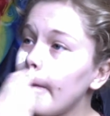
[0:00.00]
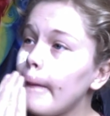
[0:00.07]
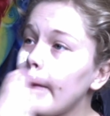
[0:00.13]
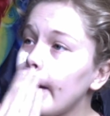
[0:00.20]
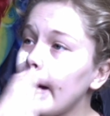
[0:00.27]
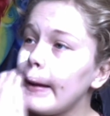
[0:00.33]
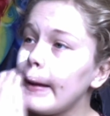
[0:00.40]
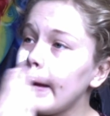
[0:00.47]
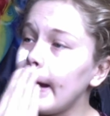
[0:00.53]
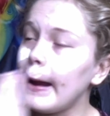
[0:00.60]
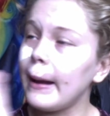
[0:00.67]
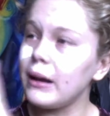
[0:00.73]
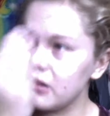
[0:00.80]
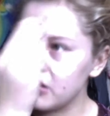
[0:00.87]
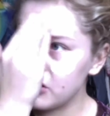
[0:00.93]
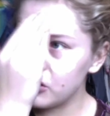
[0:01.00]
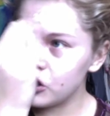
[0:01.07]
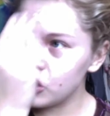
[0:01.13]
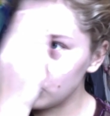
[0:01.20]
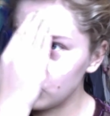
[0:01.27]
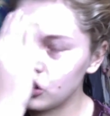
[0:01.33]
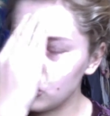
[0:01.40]
got that
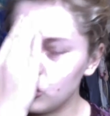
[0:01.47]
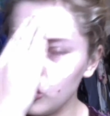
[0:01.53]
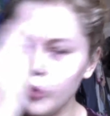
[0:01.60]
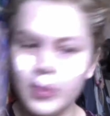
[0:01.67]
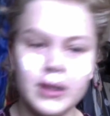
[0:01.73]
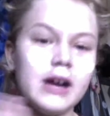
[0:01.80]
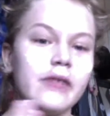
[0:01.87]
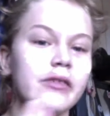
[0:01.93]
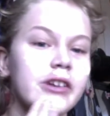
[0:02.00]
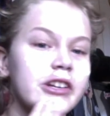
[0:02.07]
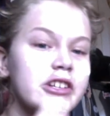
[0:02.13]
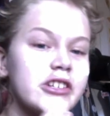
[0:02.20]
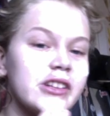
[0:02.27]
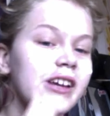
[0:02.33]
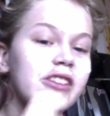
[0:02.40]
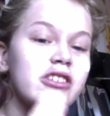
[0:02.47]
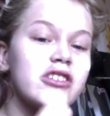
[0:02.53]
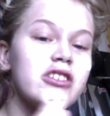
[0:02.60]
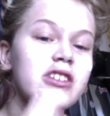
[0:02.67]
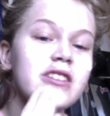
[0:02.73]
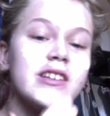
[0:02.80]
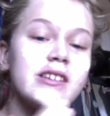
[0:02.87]
super coverage. Like
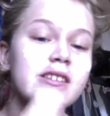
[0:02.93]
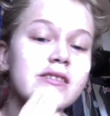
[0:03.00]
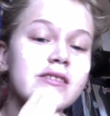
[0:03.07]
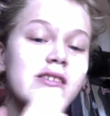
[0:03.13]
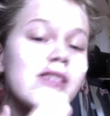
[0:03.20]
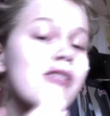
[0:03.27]
she is